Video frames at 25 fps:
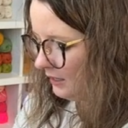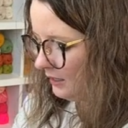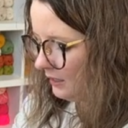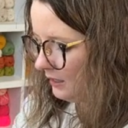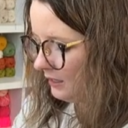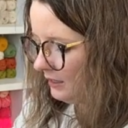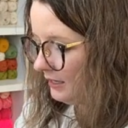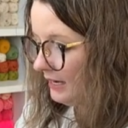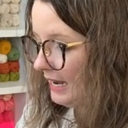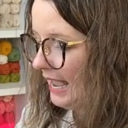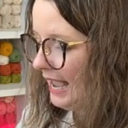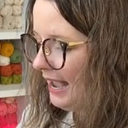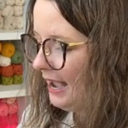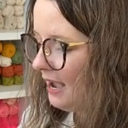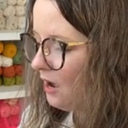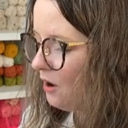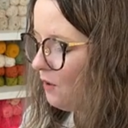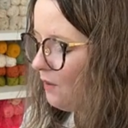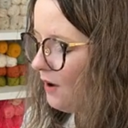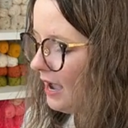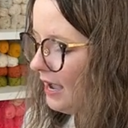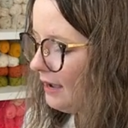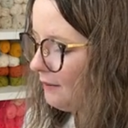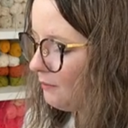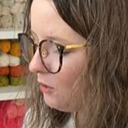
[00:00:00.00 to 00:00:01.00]
Now
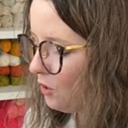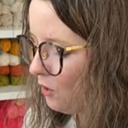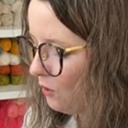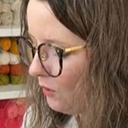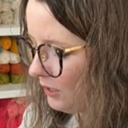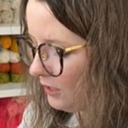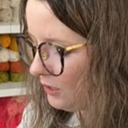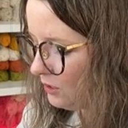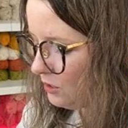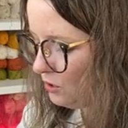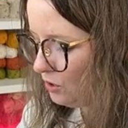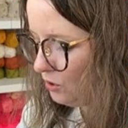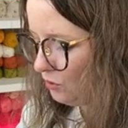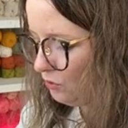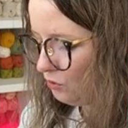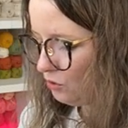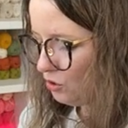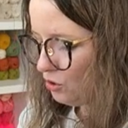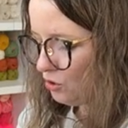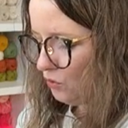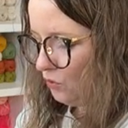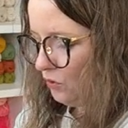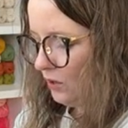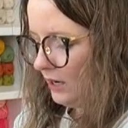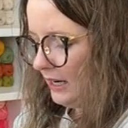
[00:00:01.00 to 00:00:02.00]
I'm going to
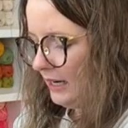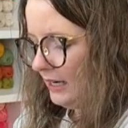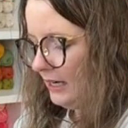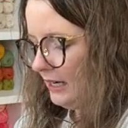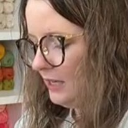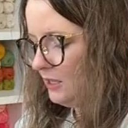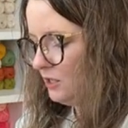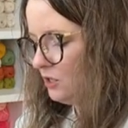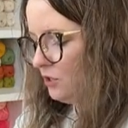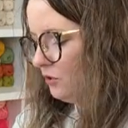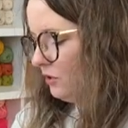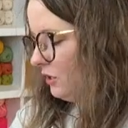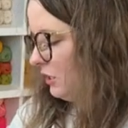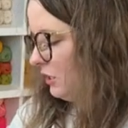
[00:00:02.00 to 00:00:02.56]
join into the